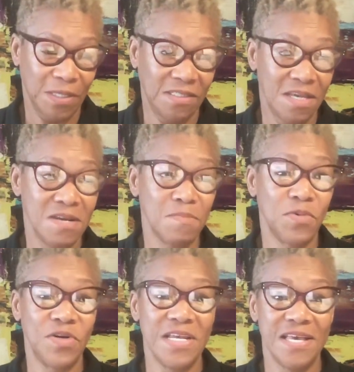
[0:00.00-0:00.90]
Sunday
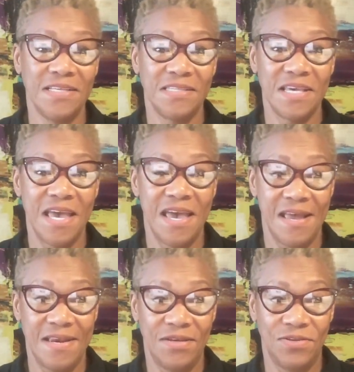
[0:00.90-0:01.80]
mornings
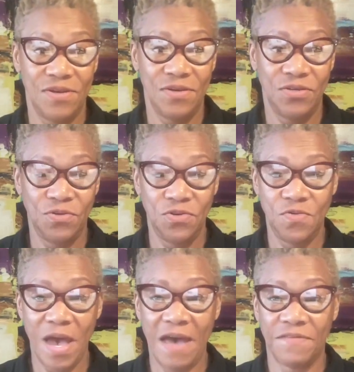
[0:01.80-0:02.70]
and do
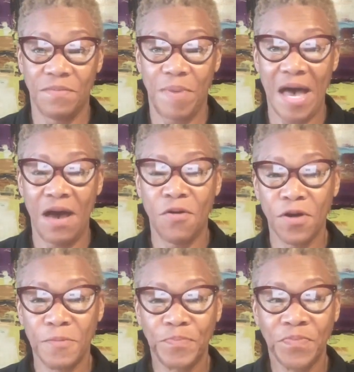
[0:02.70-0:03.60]
you have the power?